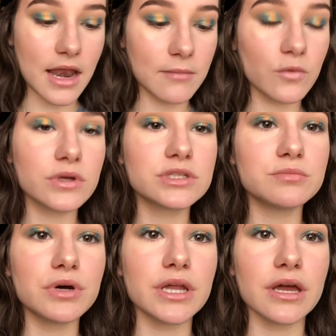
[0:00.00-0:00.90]
and I'm going to
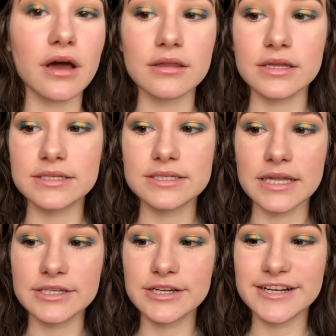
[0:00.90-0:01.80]
put it on the
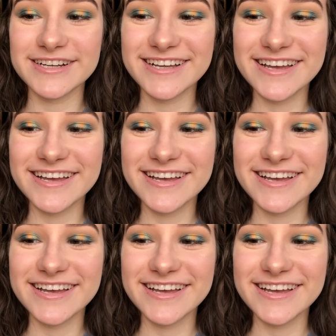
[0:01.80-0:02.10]
center